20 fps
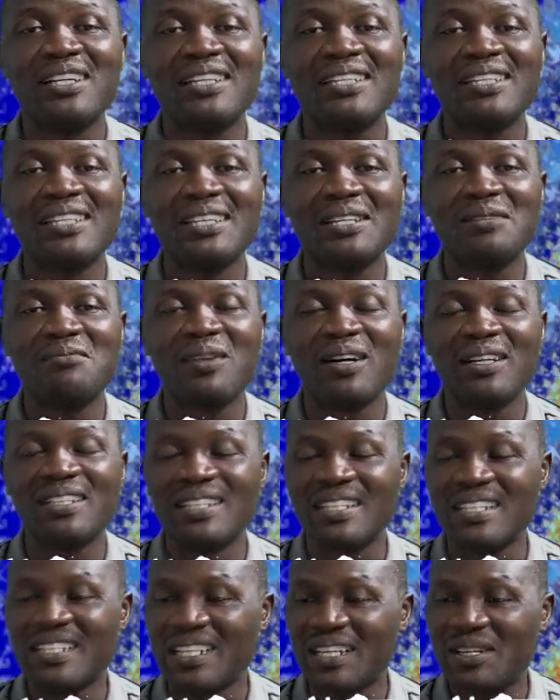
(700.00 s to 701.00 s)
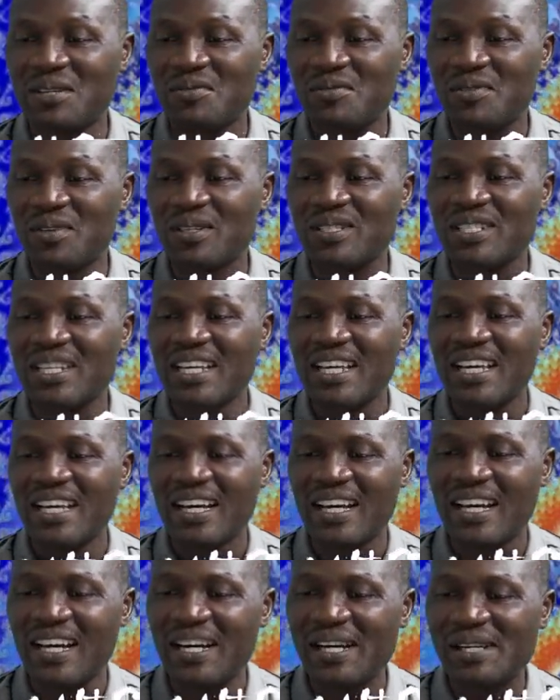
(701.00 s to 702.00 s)
say about this, and of course,
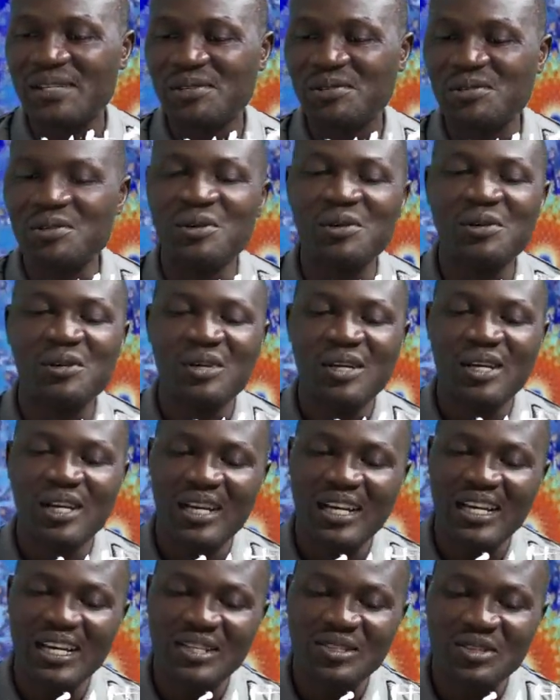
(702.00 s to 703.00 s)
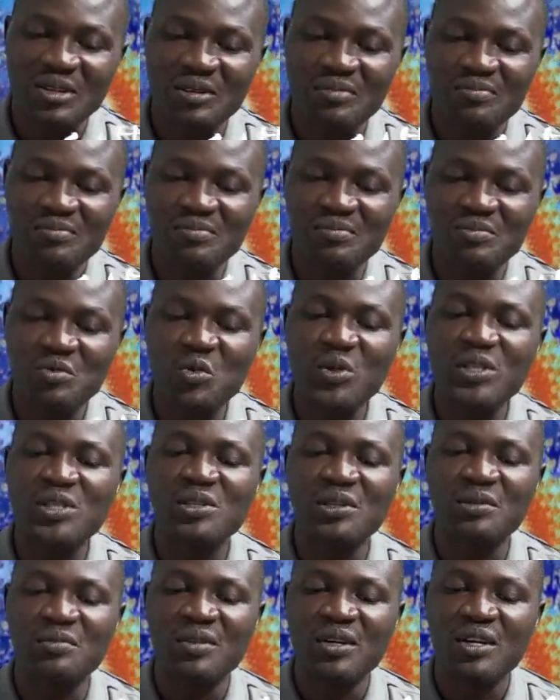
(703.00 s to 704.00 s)
draw some
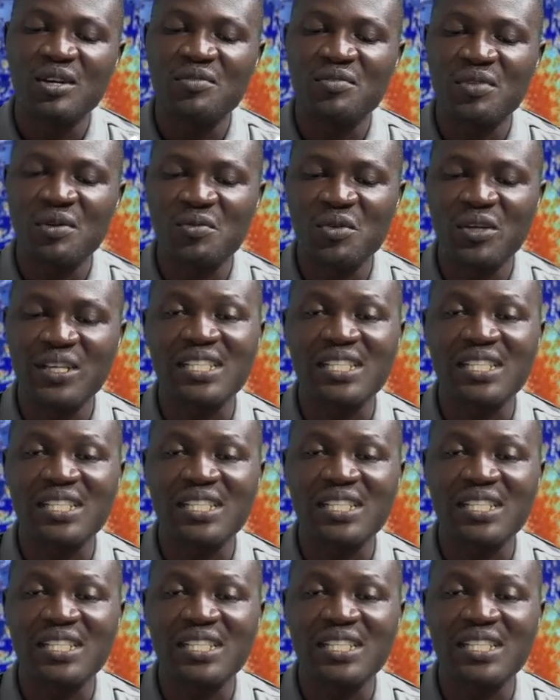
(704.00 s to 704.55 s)
wisdom from what is